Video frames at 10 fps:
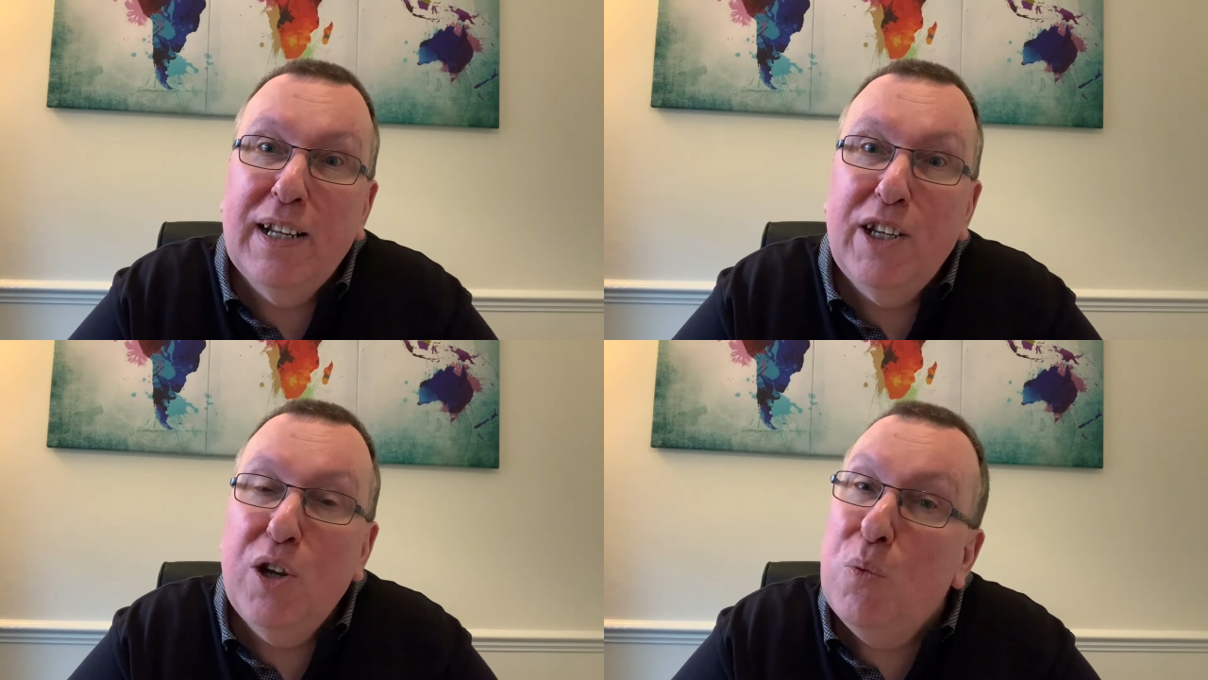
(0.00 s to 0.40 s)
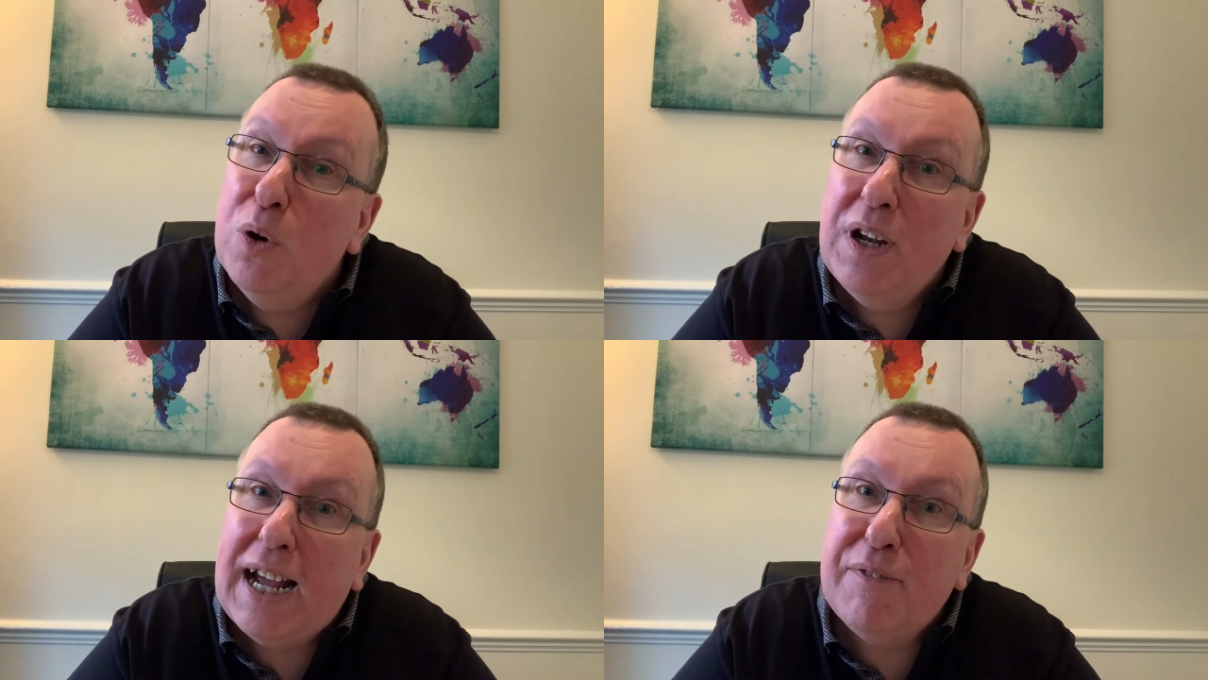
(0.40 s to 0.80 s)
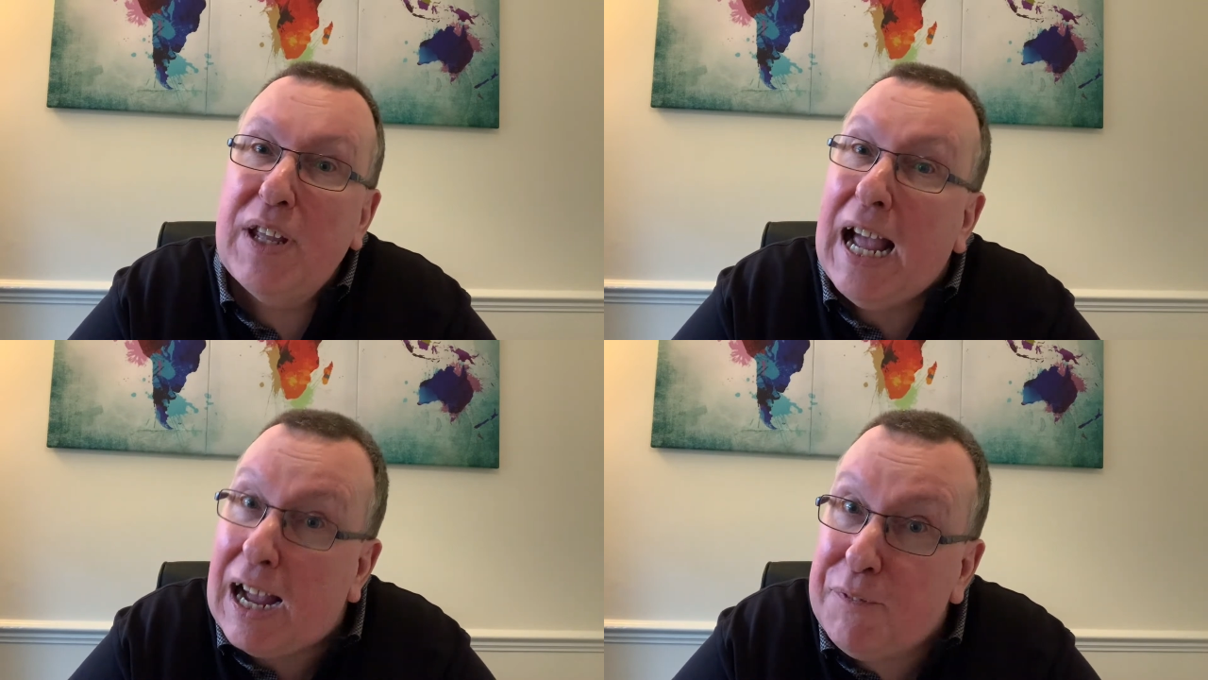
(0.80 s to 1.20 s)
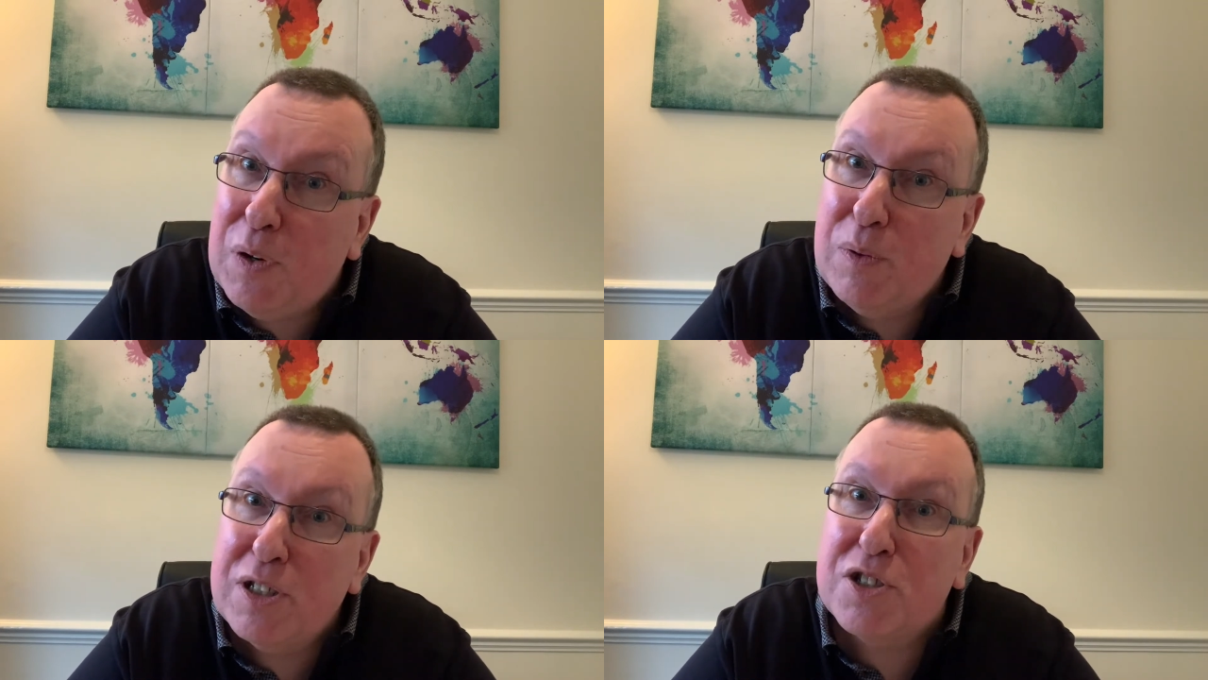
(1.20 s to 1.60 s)
you wouldn't have the
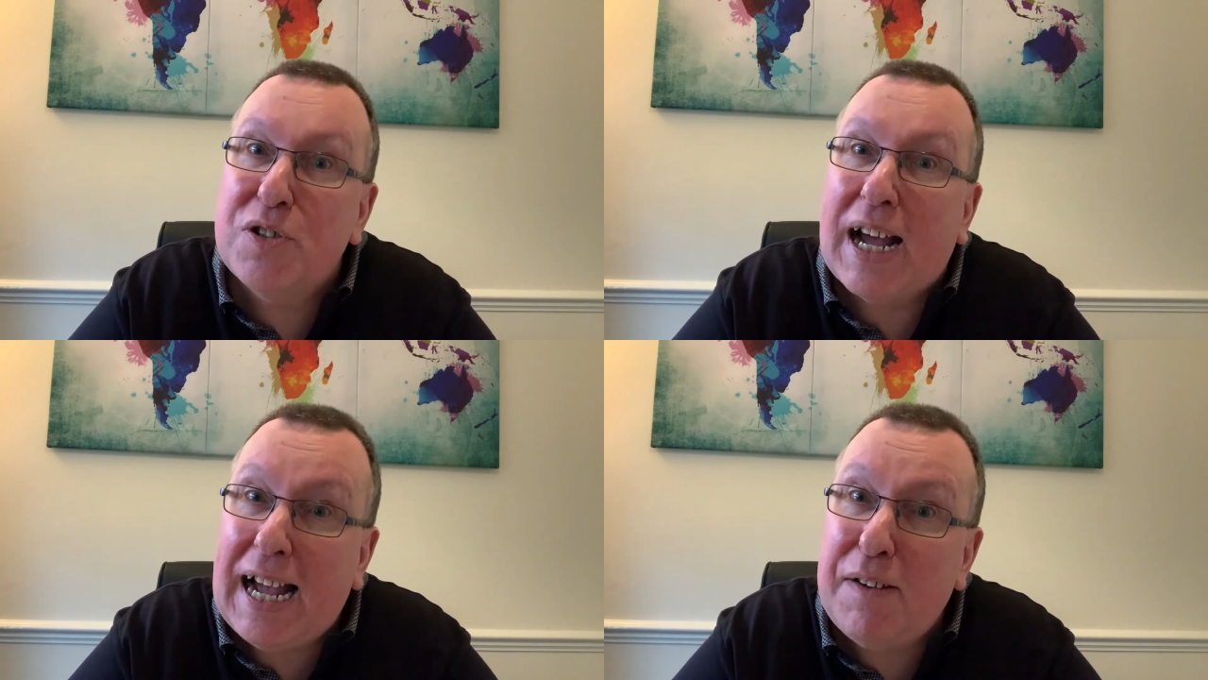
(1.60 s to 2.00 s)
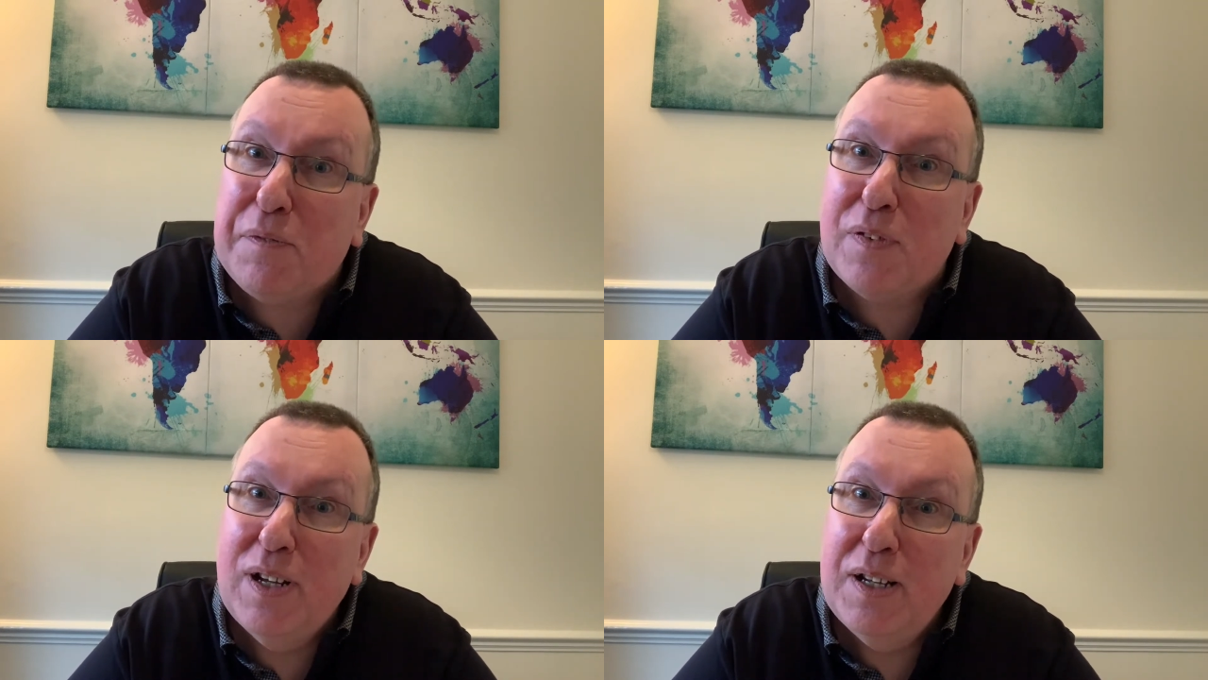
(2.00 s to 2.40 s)
affluence to have